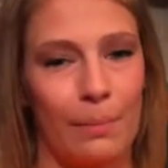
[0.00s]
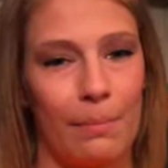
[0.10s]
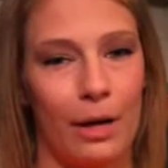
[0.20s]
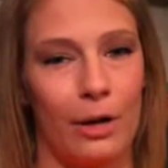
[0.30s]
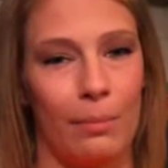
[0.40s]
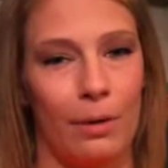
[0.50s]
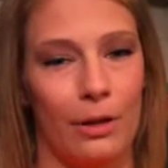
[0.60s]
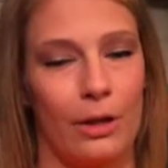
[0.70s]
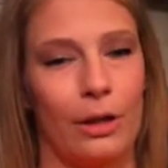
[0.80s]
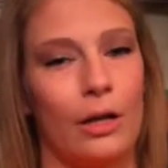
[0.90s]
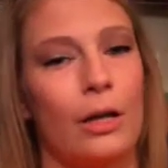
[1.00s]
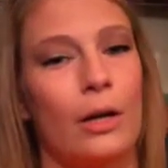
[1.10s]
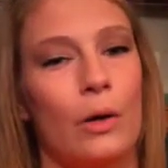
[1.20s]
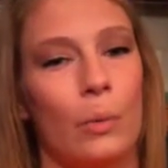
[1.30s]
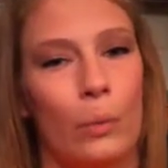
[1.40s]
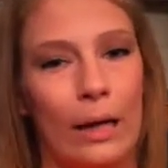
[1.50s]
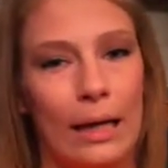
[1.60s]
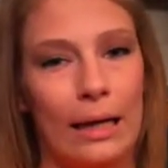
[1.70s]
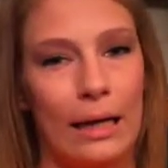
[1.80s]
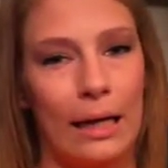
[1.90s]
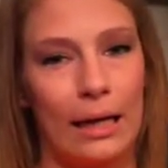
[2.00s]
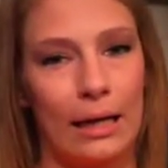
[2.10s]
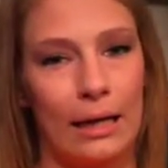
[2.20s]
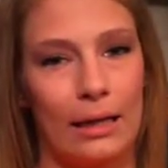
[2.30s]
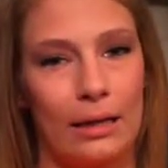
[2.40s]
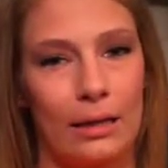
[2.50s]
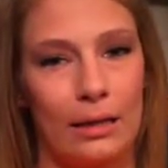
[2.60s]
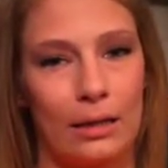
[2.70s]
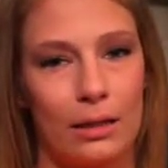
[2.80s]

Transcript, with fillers: My grandmother went and